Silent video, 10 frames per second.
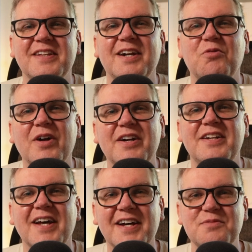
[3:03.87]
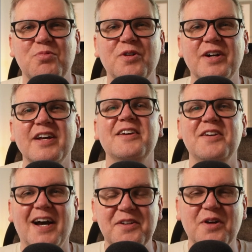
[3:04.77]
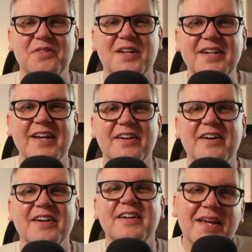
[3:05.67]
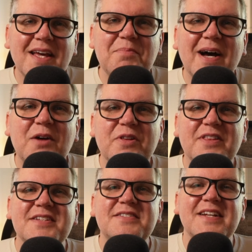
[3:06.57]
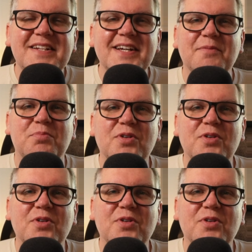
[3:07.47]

and then I wanted a dashboard that you had to authenticate on. And it came back with this detailed